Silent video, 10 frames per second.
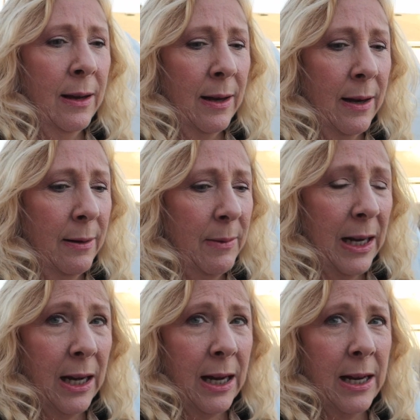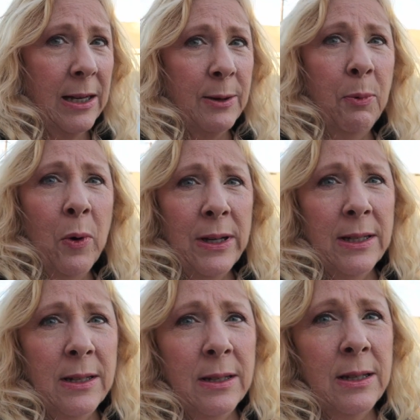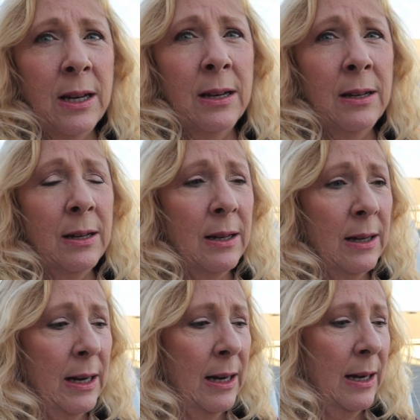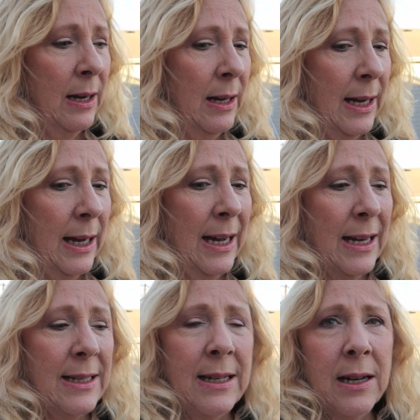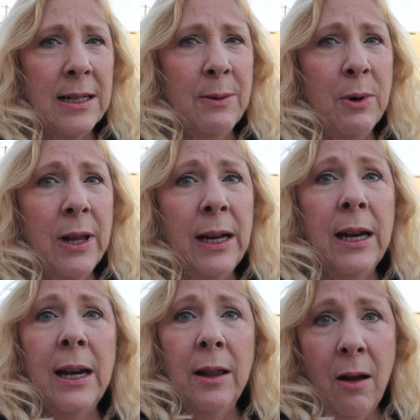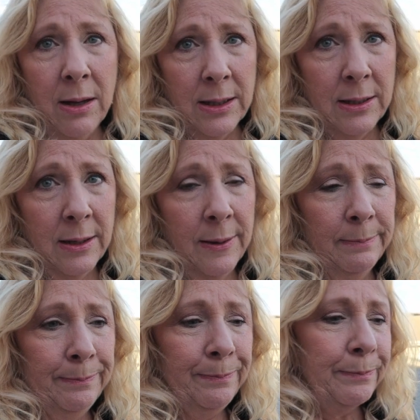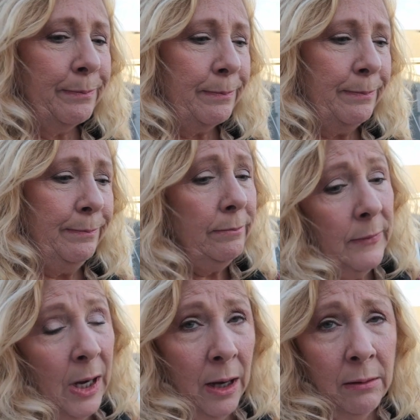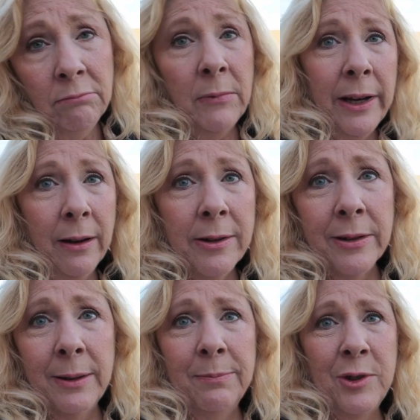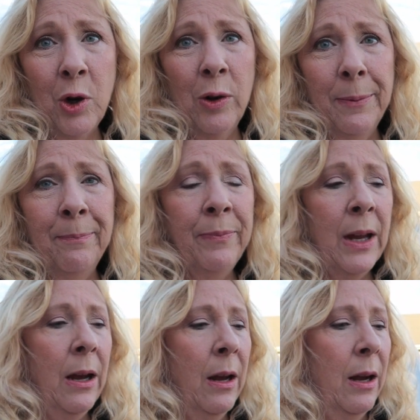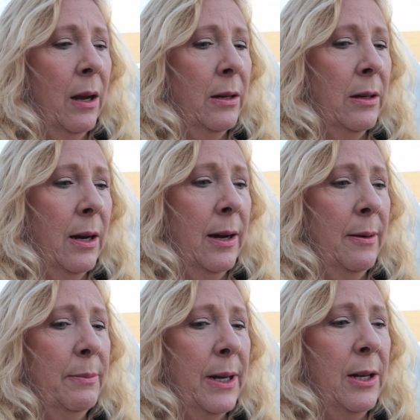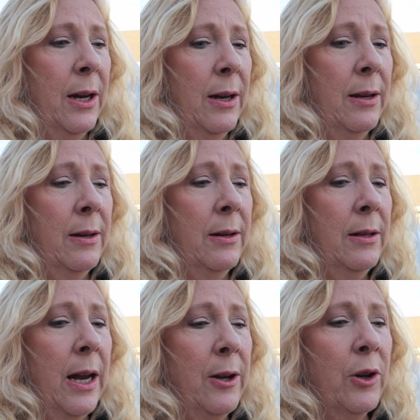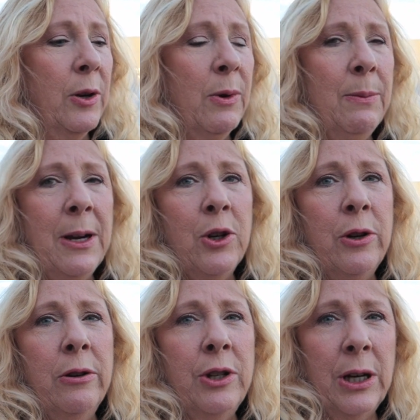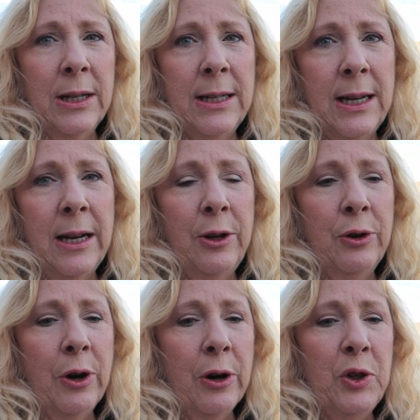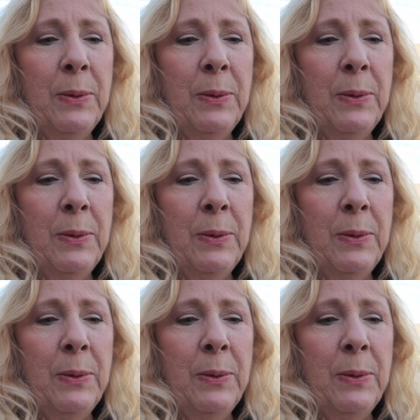They could get into poisons. They can get stuck somewhere. They could get lost. And they could also get stolen. But yeah, you're going to want to make sure your chickens stay in your yard.